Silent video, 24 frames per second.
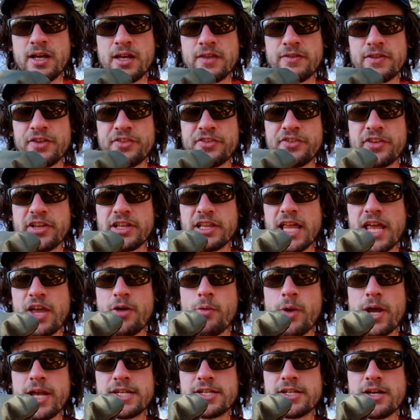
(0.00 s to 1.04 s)
This is a
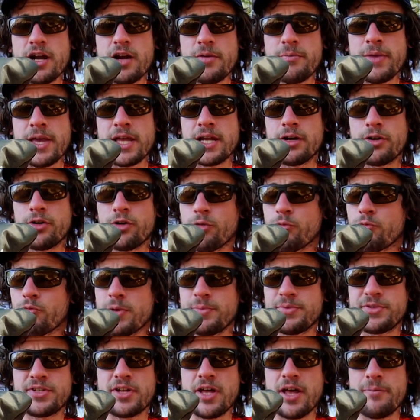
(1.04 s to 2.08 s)
lightweight tarp made out of
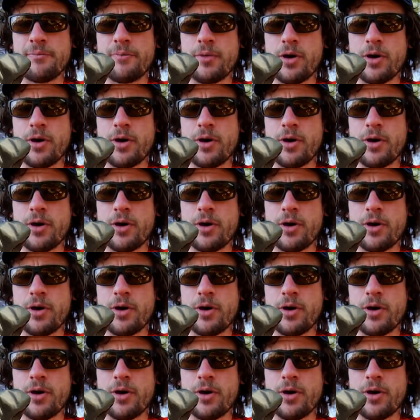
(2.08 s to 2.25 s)
ripstop